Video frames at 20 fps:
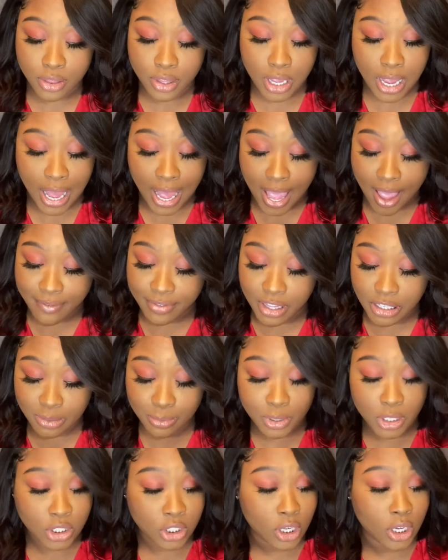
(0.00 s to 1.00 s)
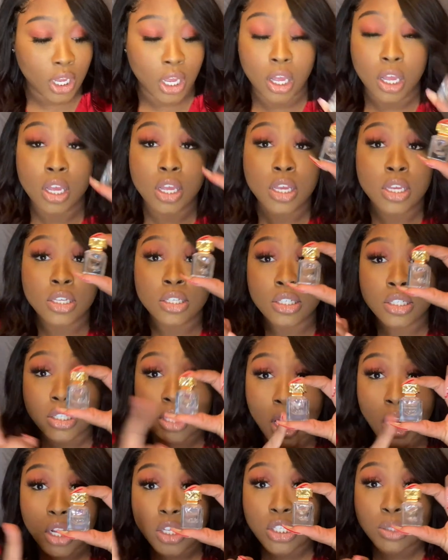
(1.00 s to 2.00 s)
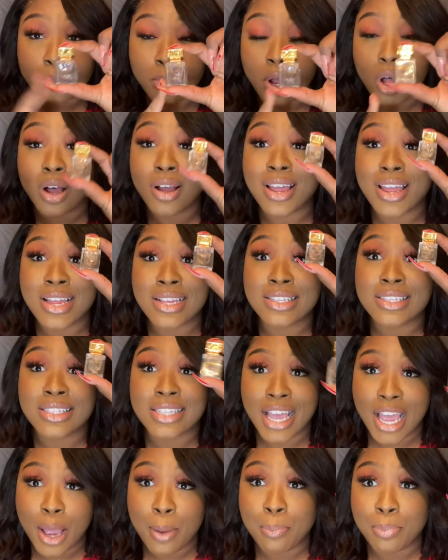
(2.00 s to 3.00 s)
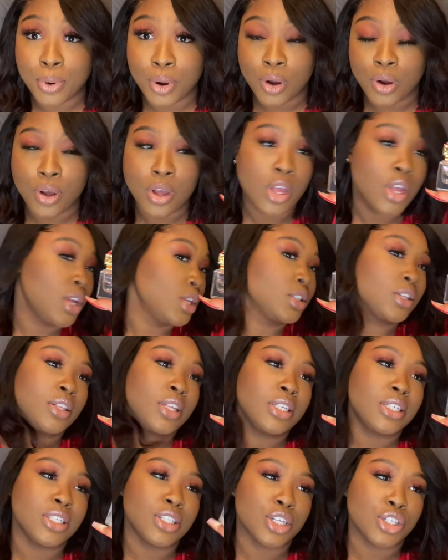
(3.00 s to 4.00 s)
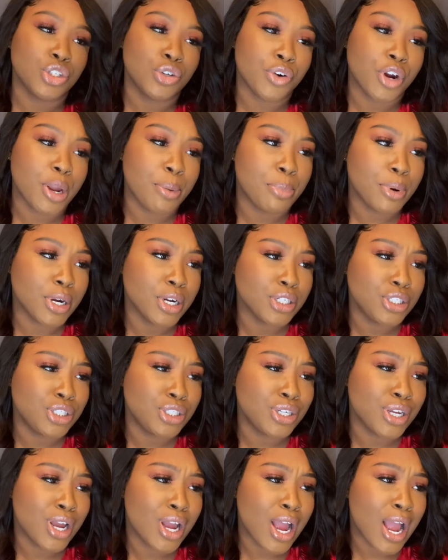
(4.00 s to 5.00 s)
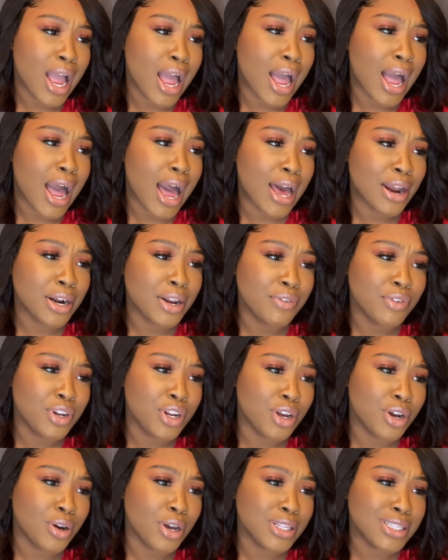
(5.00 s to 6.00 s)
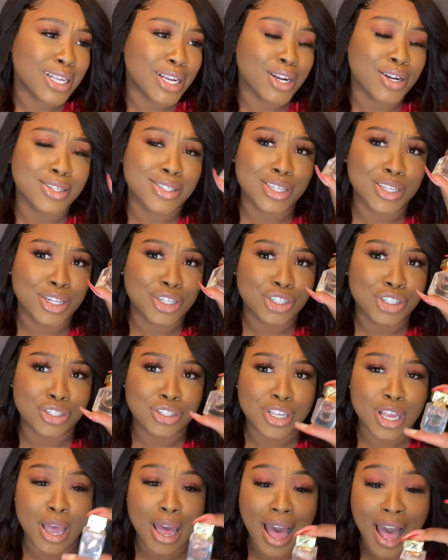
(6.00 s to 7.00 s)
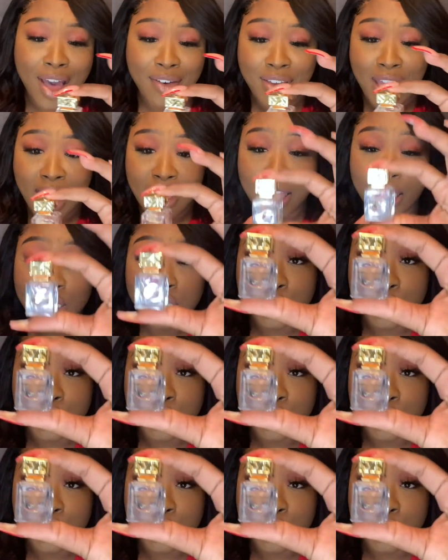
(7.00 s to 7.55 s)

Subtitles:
have this one to show y'all. Start small and sample. So this is the Tory Burch, I don't even know, it's like her signature scent. I've had this